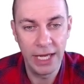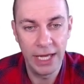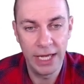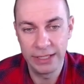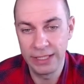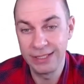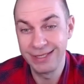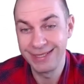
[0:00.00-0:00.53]

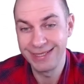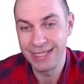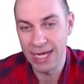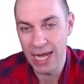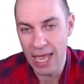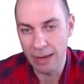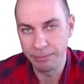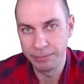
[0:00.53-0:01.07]
and then
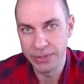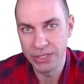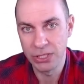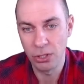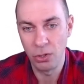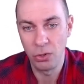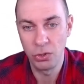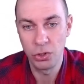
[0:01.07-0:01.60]

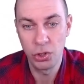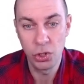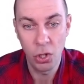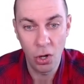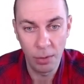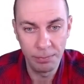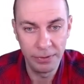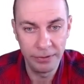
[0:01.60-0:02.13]
slaps on
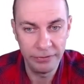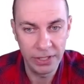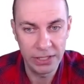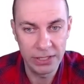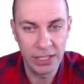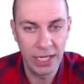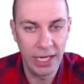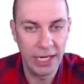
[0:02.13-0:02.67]
top of
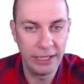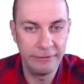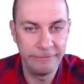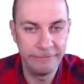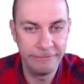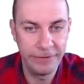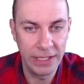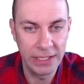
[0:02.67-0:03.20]
it a
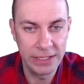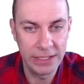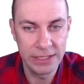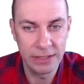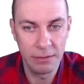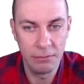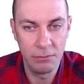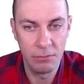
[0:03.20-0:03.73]

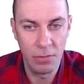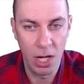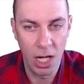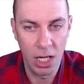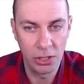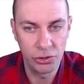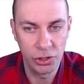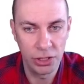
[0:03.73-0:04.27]
fixed
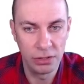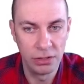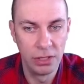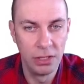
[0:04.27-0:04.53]
margin.